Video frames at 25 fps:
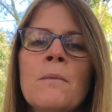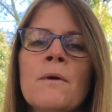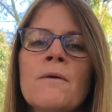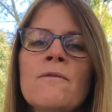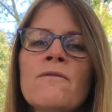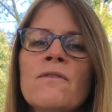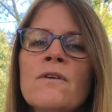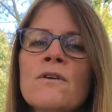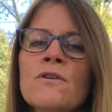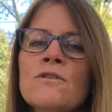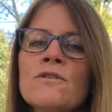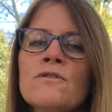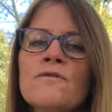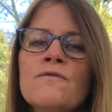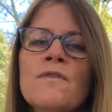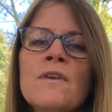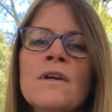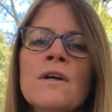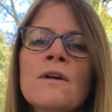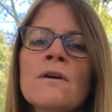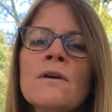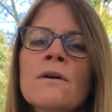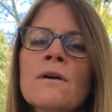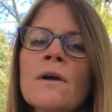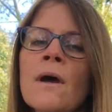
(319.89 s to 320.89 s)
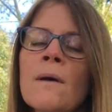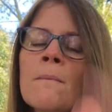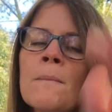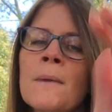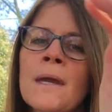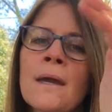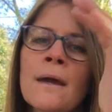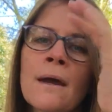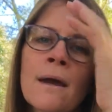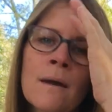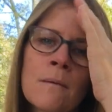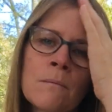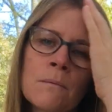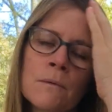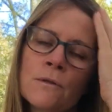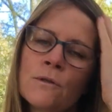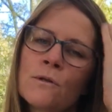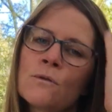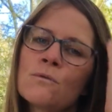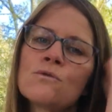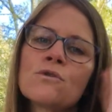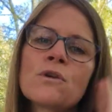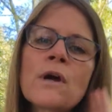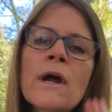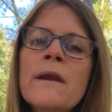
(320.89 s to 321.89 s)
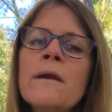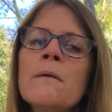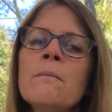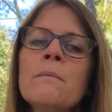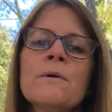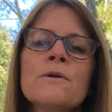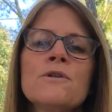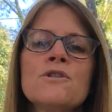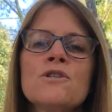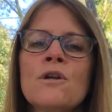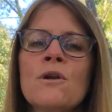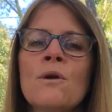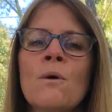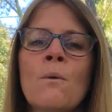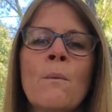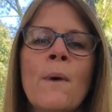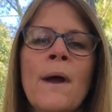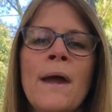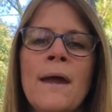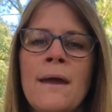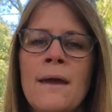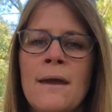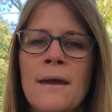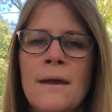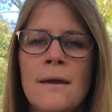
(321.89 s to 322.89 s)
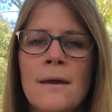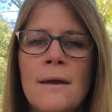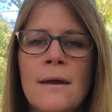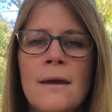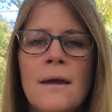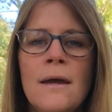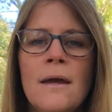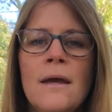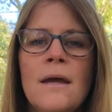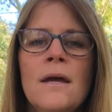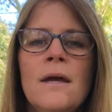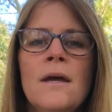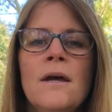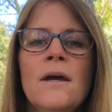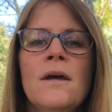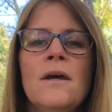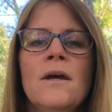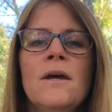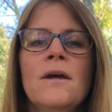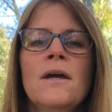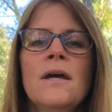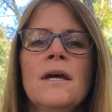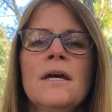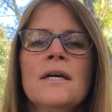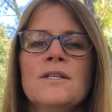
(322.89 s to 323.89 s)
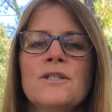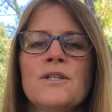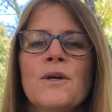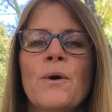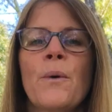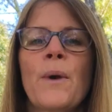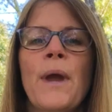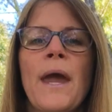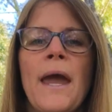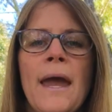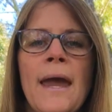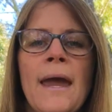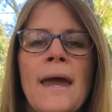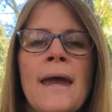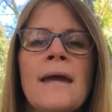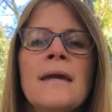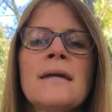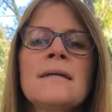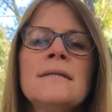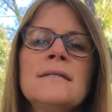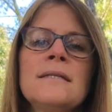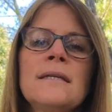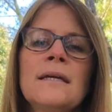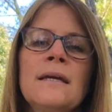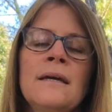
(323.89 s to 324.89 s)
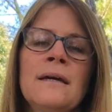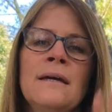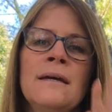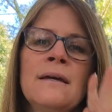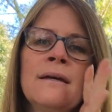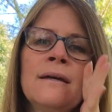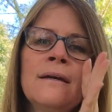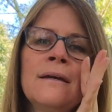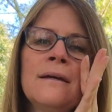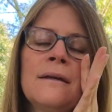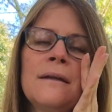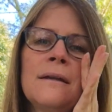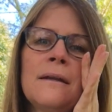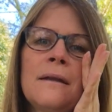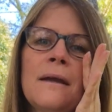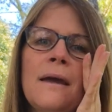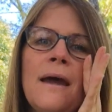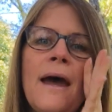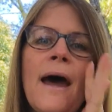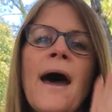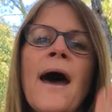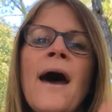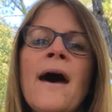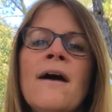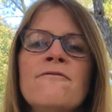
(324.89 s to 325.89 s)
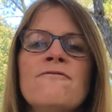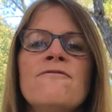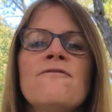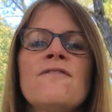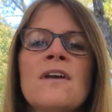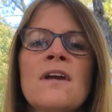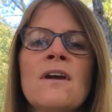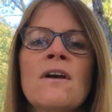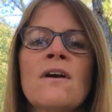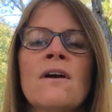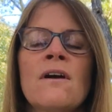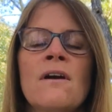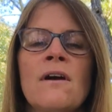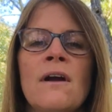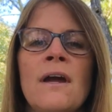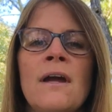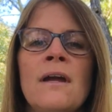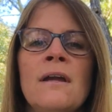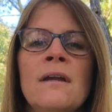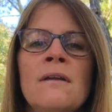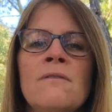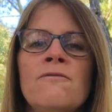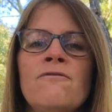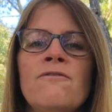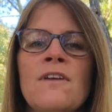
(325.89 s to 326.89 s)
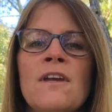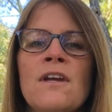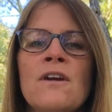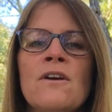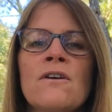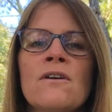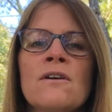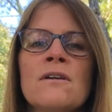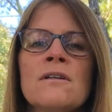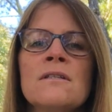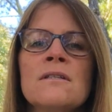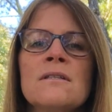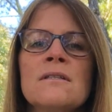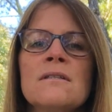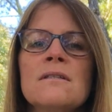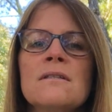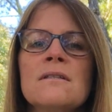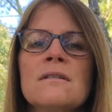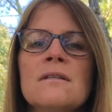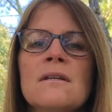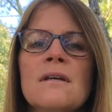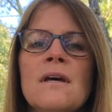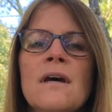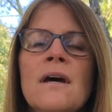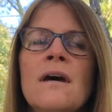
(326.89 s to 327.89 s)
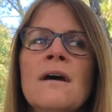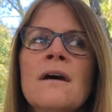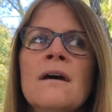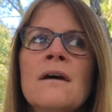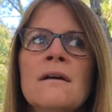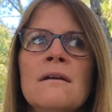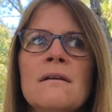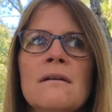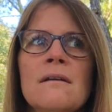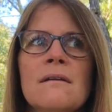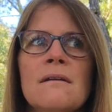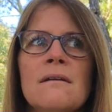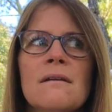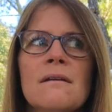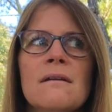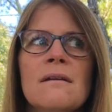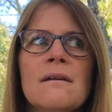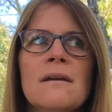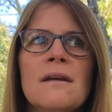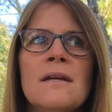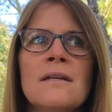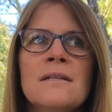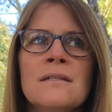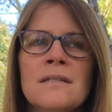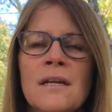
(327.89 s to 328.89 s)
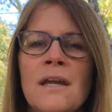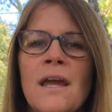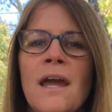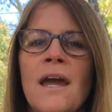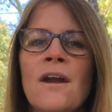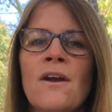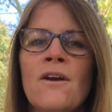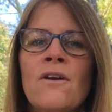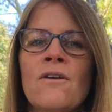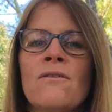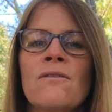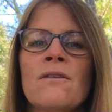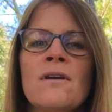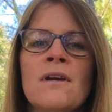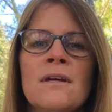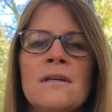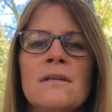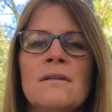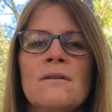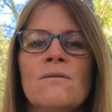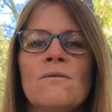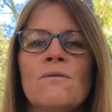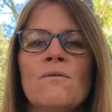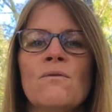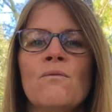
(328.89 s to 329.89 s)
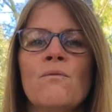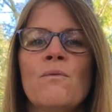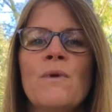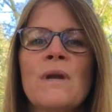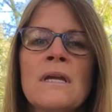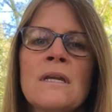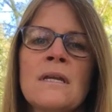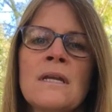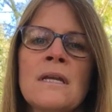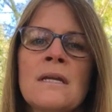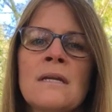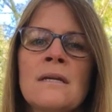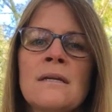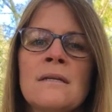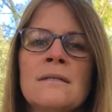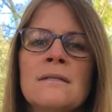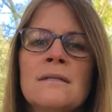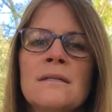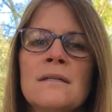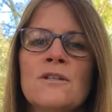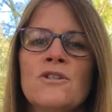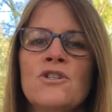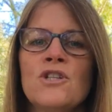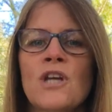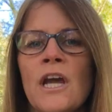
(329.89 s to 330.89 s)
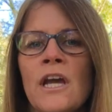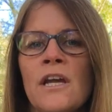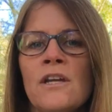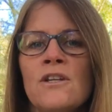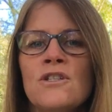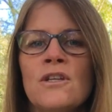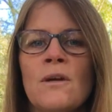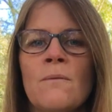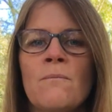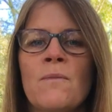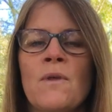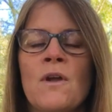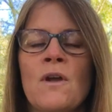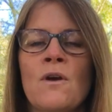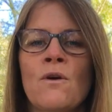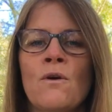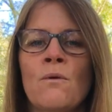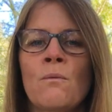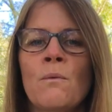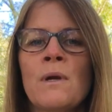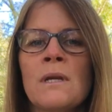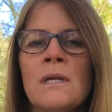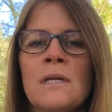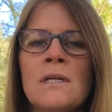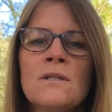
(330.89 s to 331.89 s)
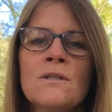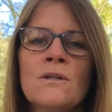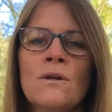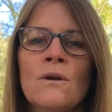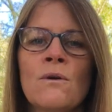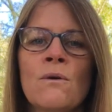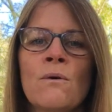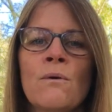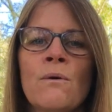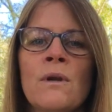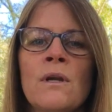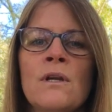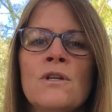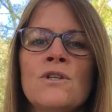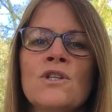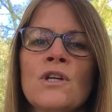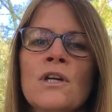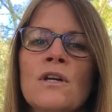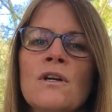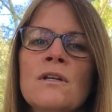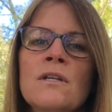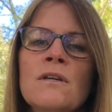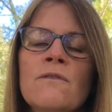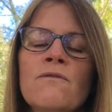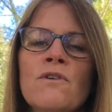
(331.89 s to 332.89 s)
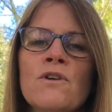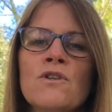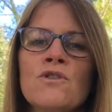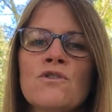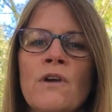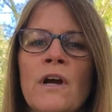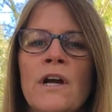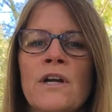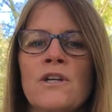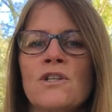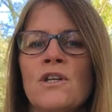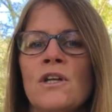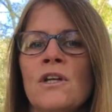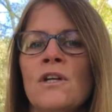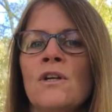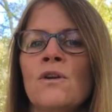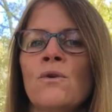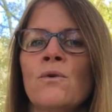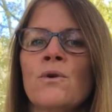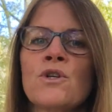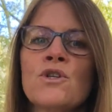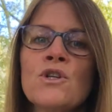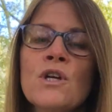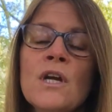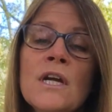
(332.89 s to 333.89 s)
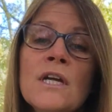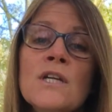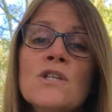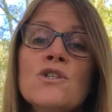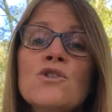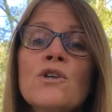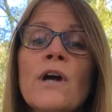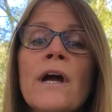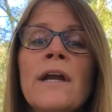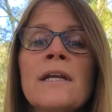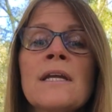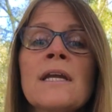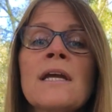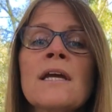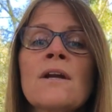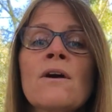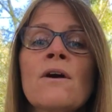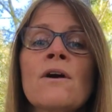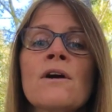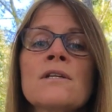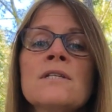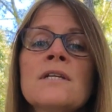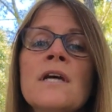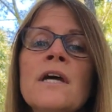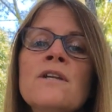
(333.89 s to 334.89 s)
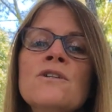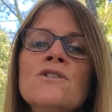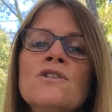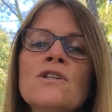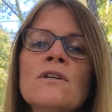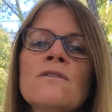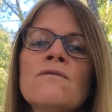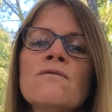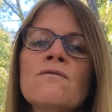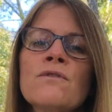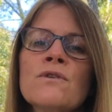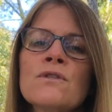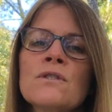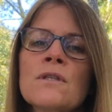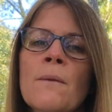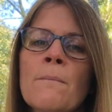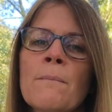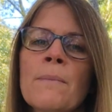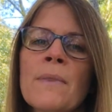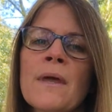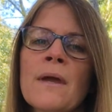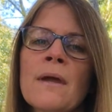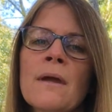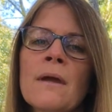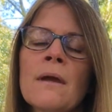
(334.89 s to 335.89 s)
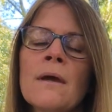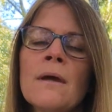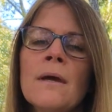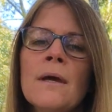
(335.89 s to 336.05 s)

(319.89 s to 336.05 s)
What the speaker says: If there's fear coming up, don't try to push it away. It's okay to have fear, and fear is an indicator that we need to change something, or we need to go in a different direction, or it's trying to get our attention for something.